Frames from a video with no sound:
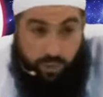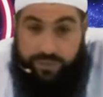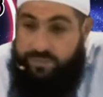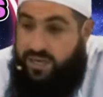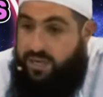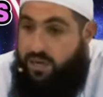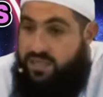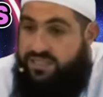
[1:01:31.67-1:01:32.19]
our
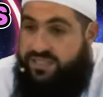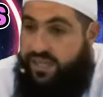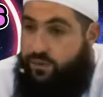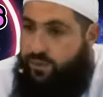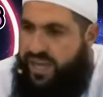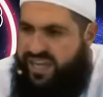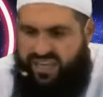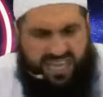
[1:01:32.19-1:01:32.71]
women lost
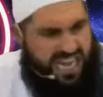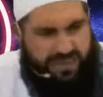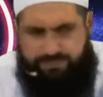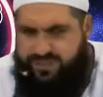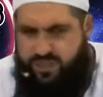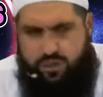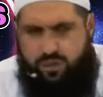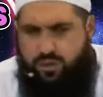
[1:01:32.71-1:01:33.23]
their way?
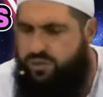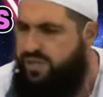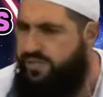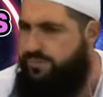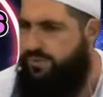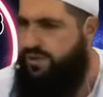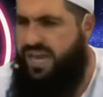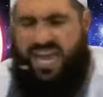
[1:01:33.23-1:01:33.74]

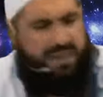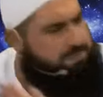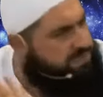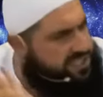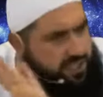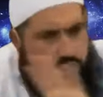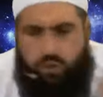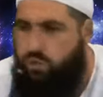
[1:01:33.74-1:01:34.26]
Absolutely, bro.
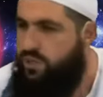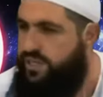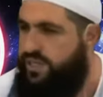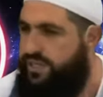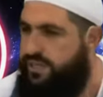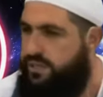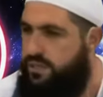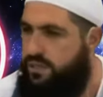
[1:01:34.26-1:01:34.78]

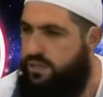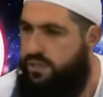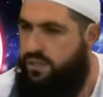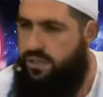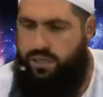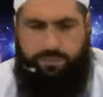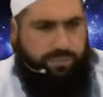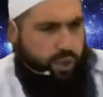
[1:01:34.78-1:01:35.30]
Absolutely.
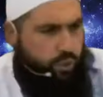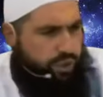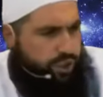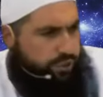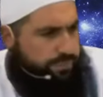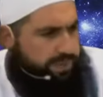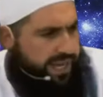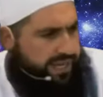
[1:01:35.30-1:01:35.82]
But who do
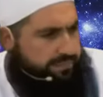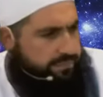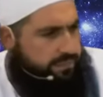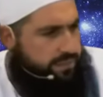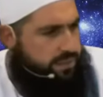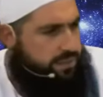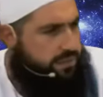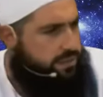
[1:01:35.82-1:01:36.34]
you blame?
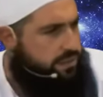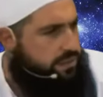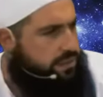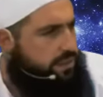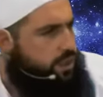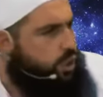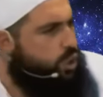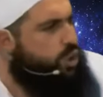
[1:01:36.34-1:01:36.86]

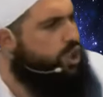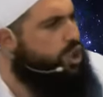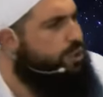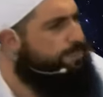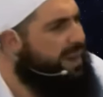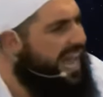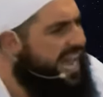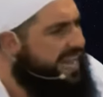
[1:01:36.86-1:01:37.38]
Who do
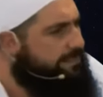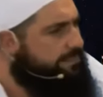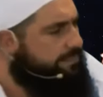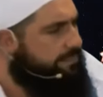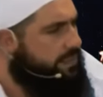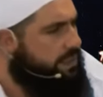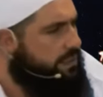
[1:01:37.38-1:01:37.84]
you blame?